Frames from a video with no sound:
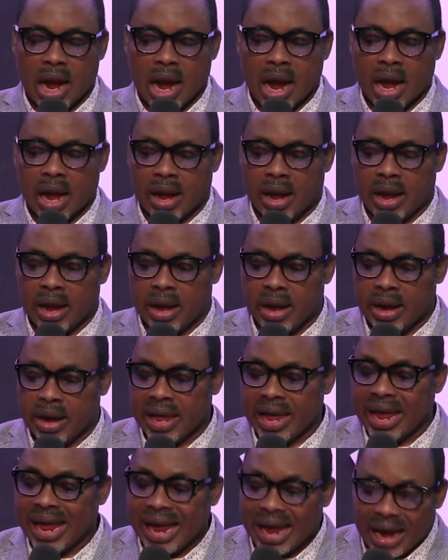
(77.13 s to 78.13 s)
And
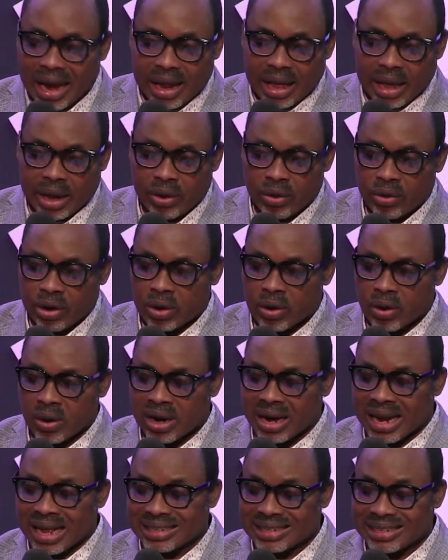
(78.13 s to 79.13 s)
the earlier you
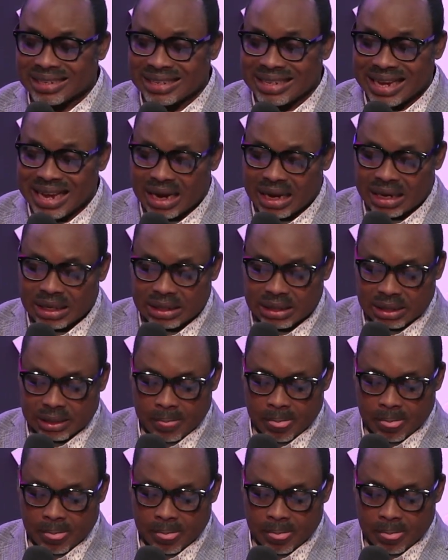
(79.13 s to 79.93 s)
recognize that,